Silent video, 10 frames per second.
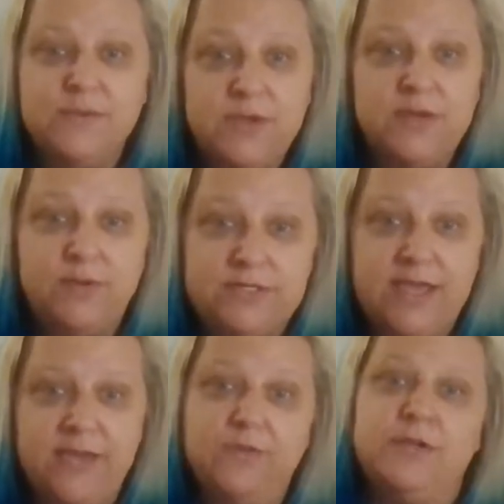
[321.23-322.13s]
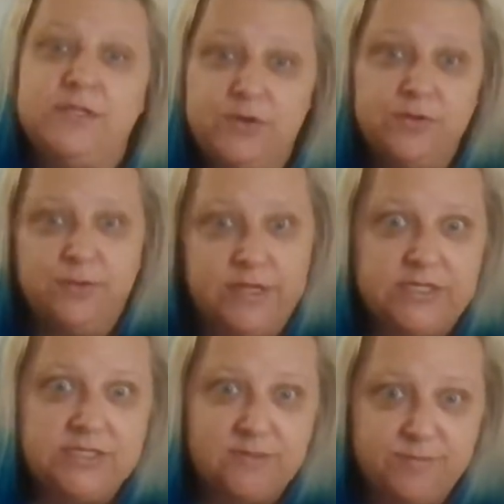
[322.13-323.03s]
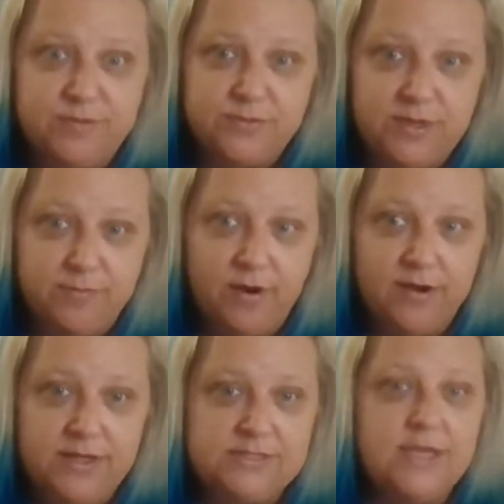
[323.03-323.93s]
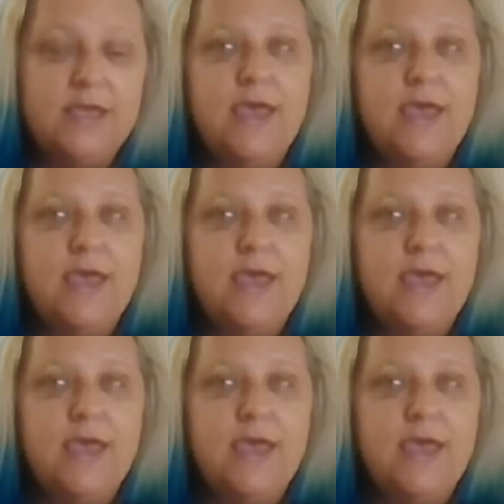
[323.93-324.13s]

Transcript: that we can put together that show the relationship between the parties.